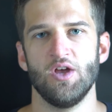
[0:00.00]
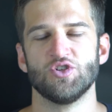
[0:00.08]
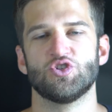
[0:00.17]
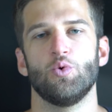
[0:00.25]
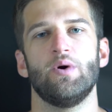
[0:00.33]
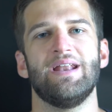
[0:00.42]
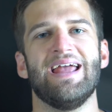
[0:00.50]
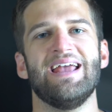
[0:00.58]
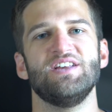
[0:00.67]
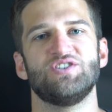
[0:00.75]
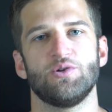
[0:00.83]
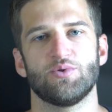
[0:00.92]
So what
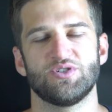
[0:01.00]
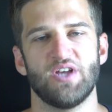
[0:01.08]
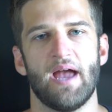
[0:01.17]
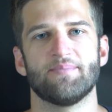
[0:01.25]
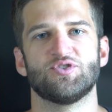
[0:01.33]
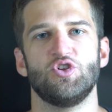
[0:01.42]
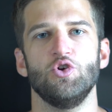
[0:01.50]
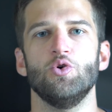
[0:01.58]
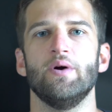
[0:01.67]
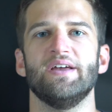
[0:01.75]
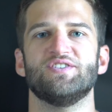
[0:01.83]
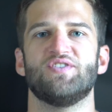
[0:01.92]
asynchronous apps
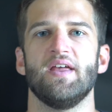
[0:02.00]
do is